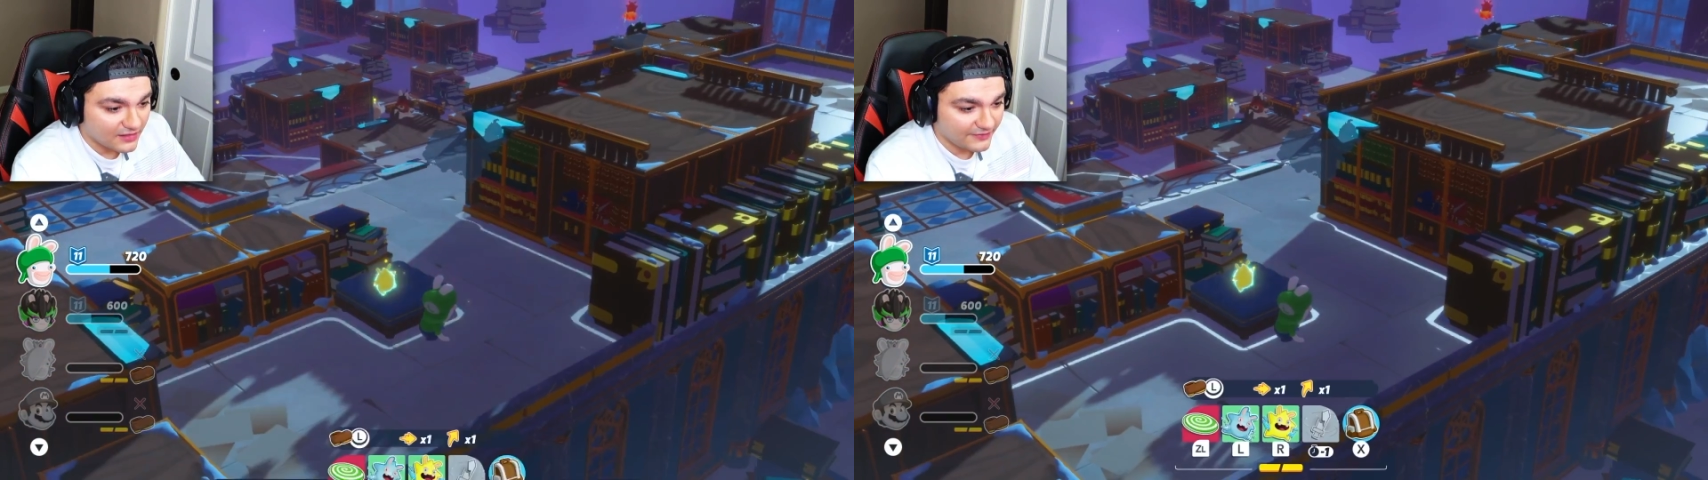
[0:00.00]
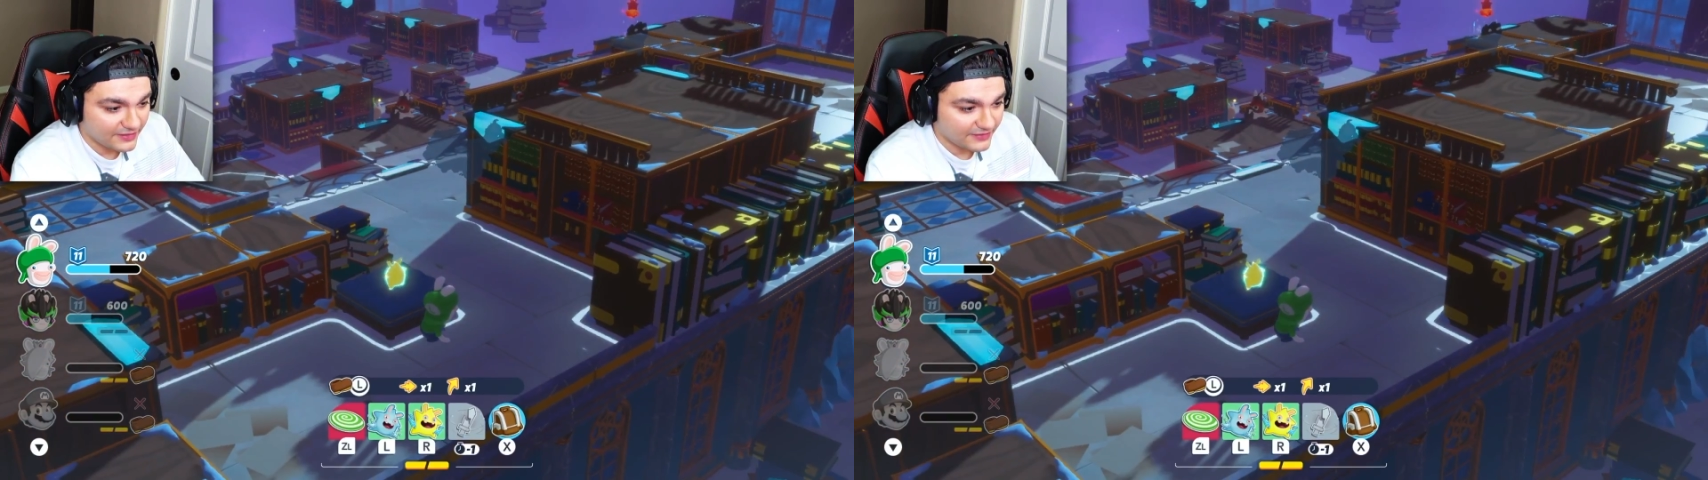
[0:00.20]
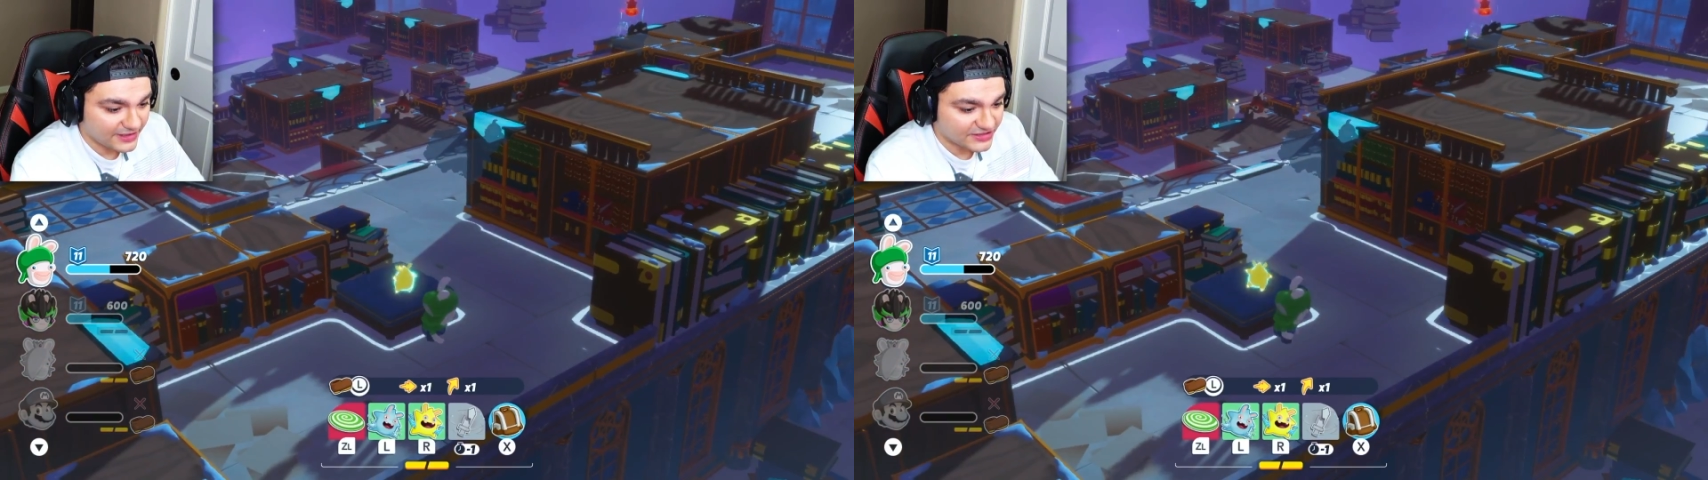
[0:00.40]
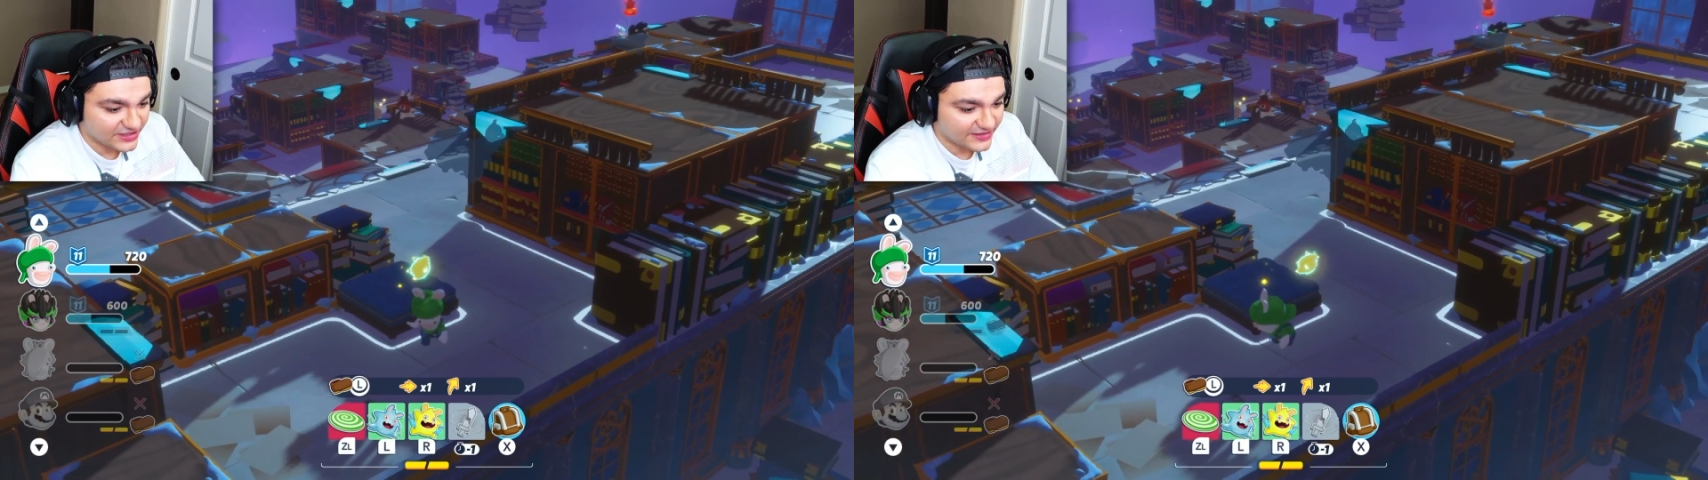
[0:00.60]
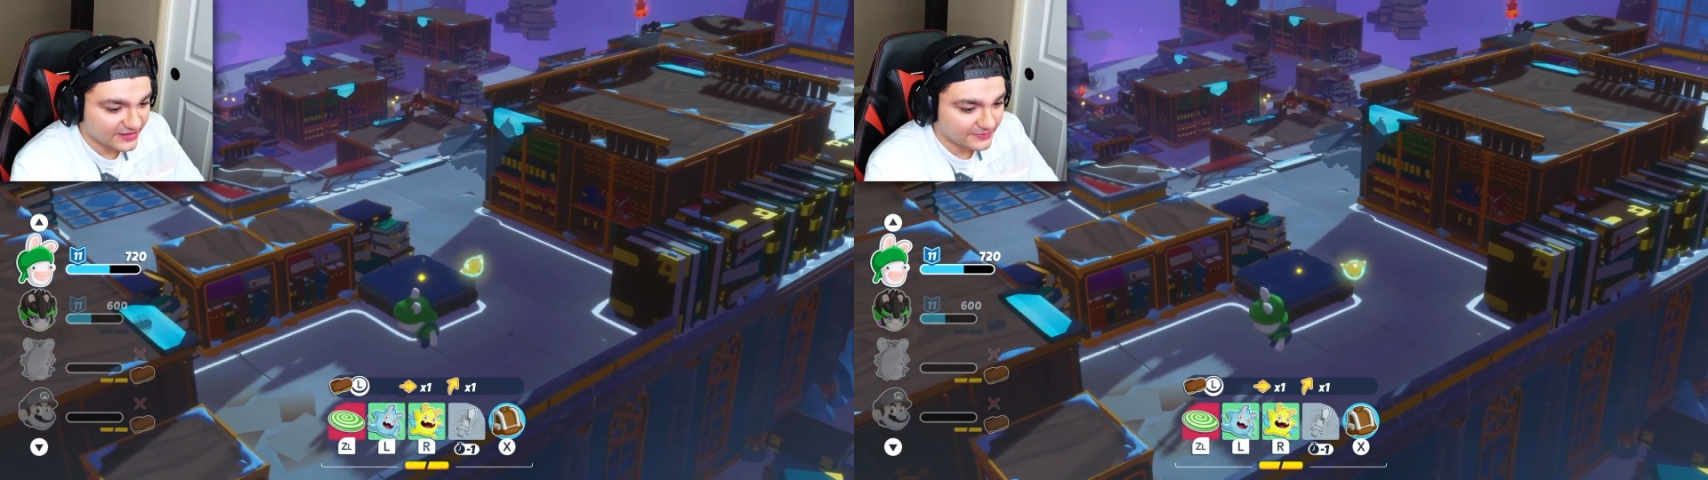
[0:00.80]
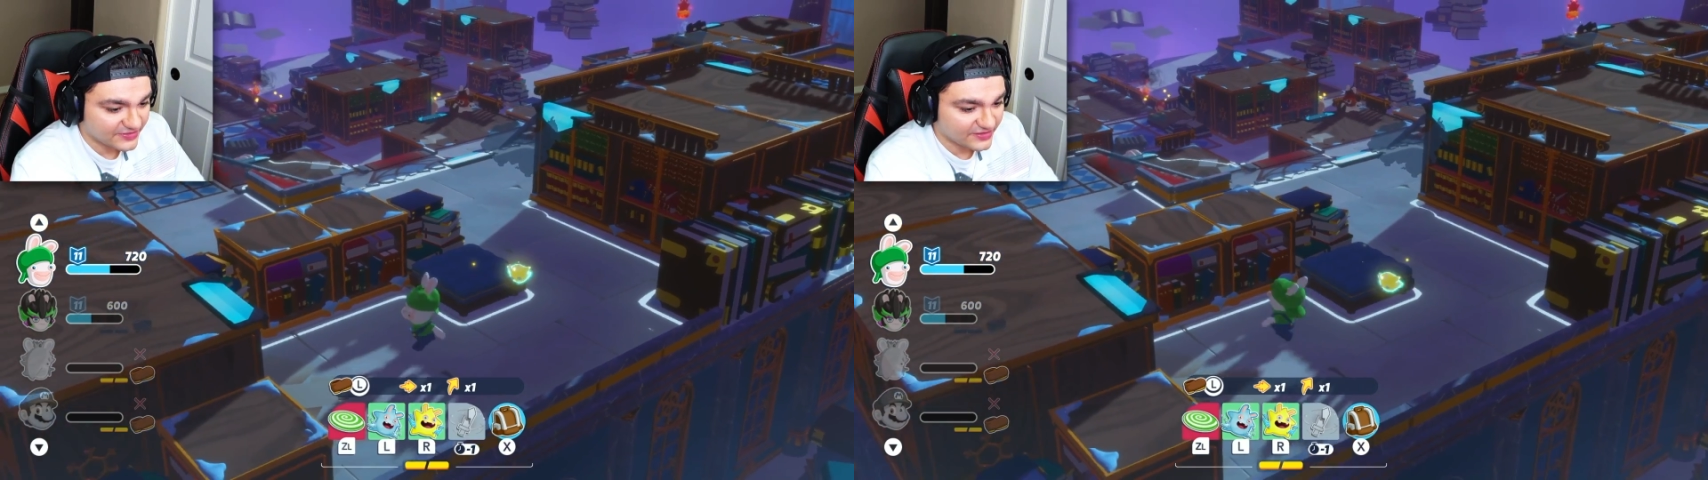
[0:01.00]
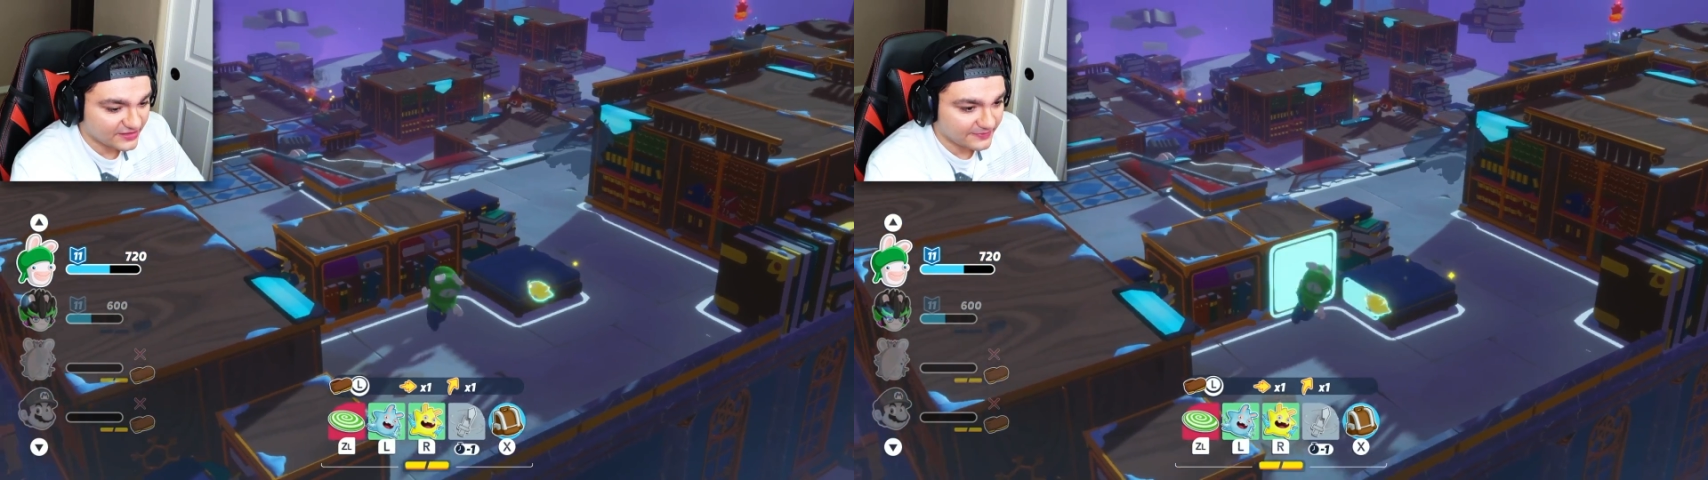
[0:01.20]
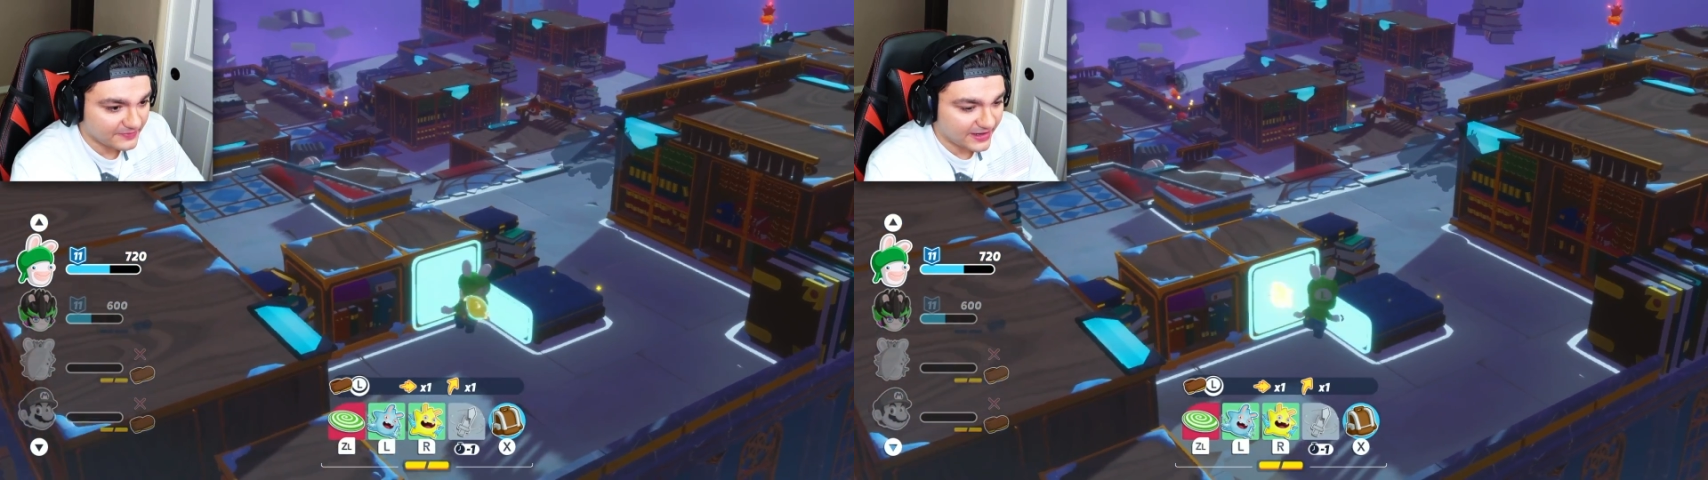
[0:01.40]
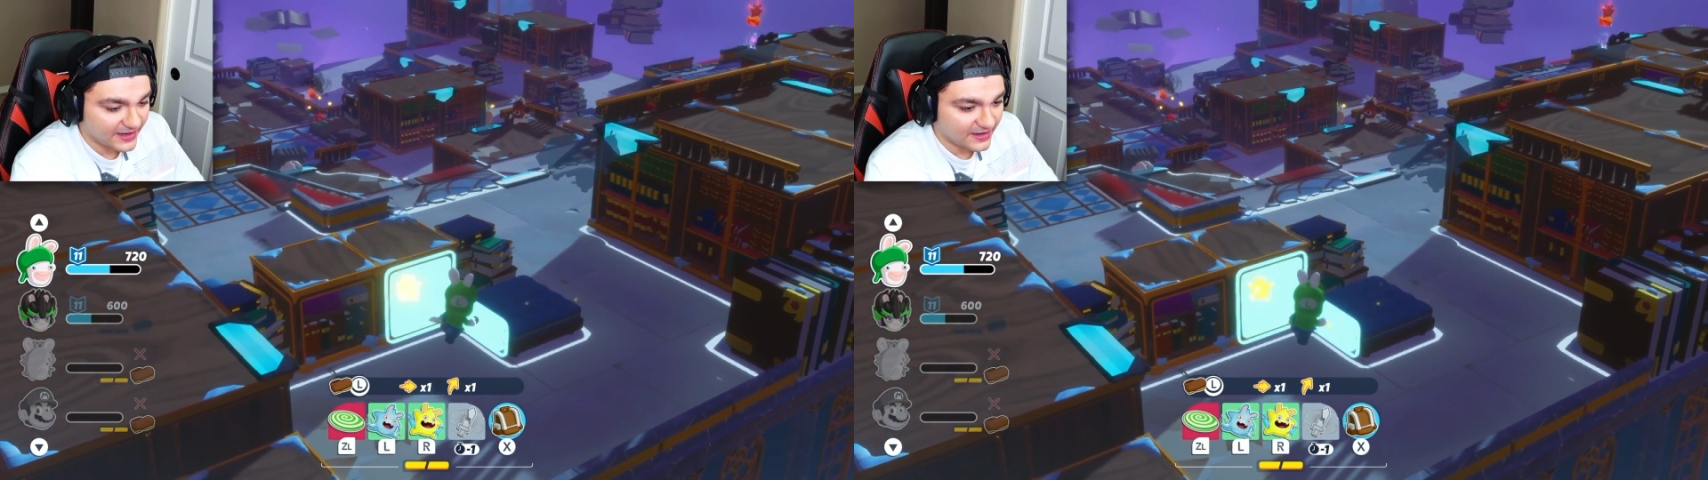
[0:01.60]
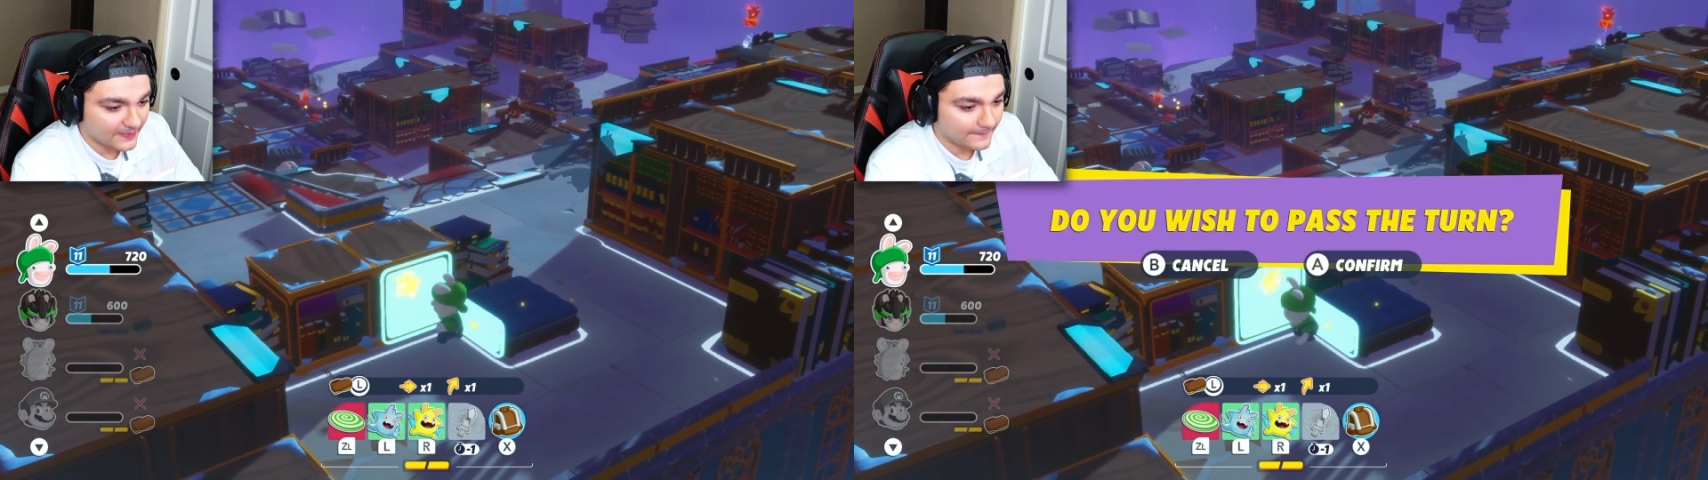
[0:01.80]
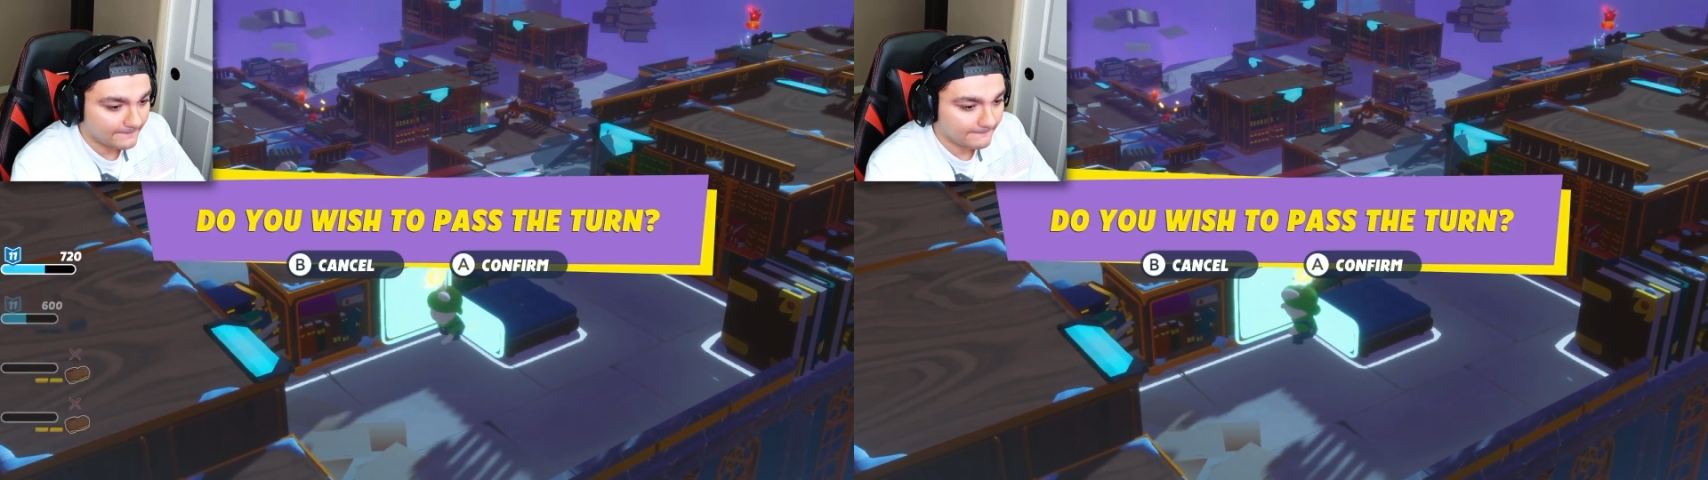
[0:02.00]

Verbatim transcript: I don't have any range, so I think I'm just gonna leave him right here.